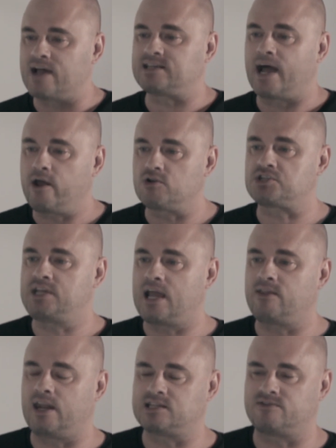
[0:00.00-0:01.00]
As I
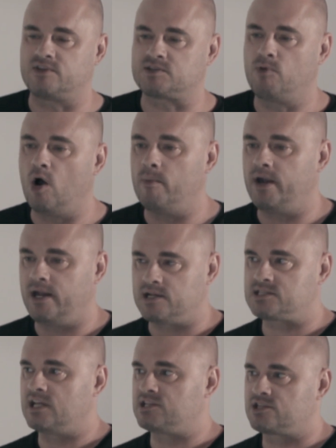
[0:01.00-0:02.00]
understand it as of this moment,
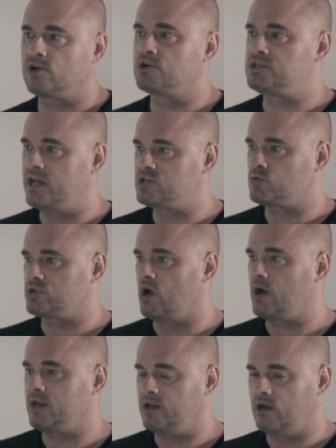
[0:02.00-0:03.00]
and it's Thursday as we're
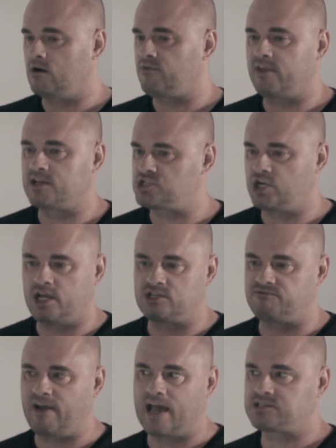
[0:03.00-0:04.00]
talking here, things
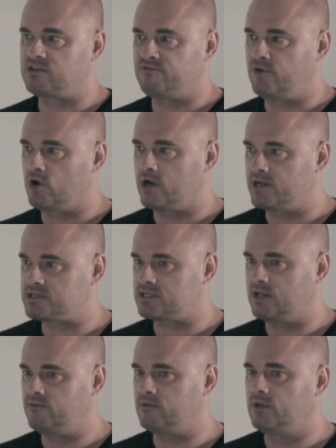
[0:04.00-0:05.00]
change fast and
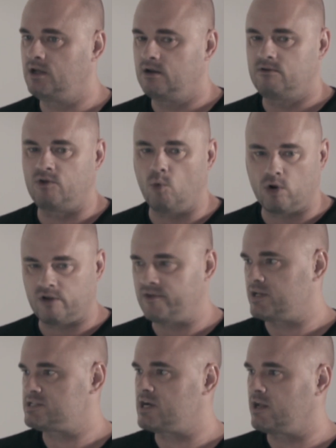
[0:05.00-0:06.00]
furious in the
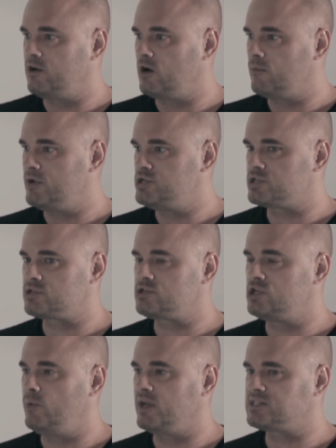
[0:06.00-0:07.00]
world of the Kentucky Derby
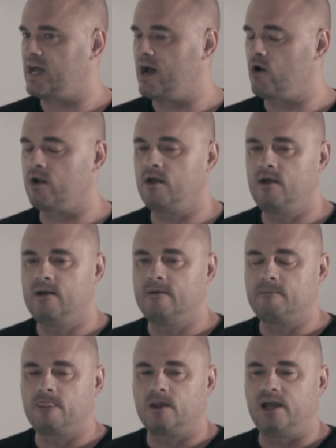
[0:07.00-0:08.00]
just 2 weeks out.
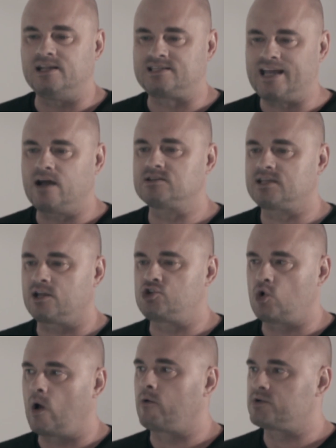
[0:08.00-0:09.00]
It sounds
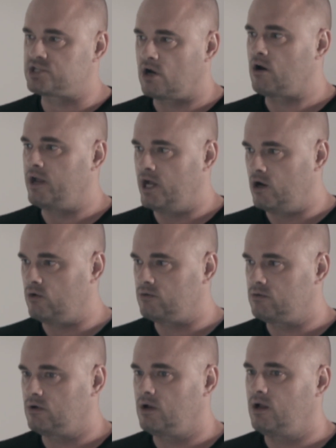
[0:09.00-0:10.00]
like Joel
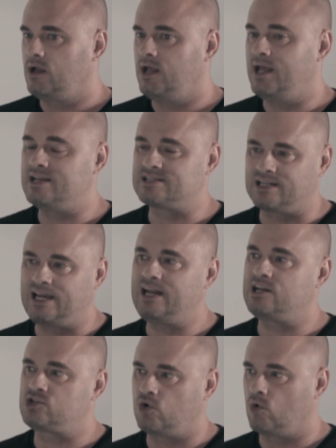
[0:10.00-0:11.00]
Rosario is
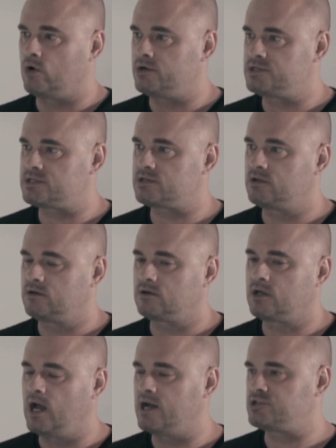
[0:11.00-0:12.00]
leaning towards
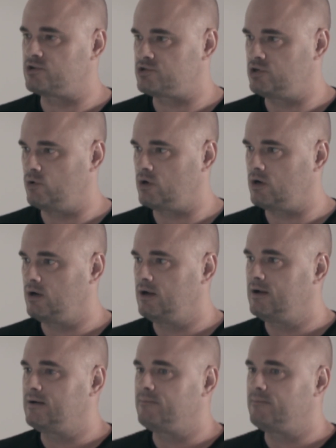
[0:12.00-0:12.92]
Concert Tour.